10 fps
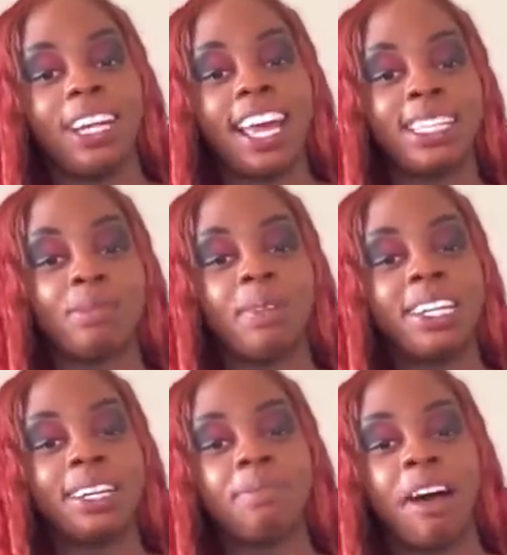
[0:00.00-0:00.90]
that's been
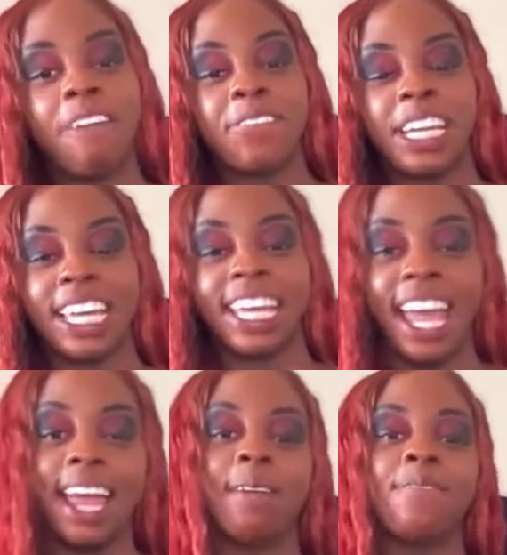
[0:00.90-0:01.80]
in the motherfucking
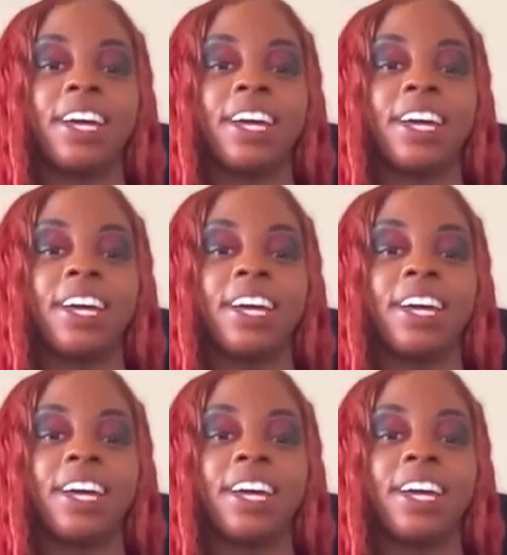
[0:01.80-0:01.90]
game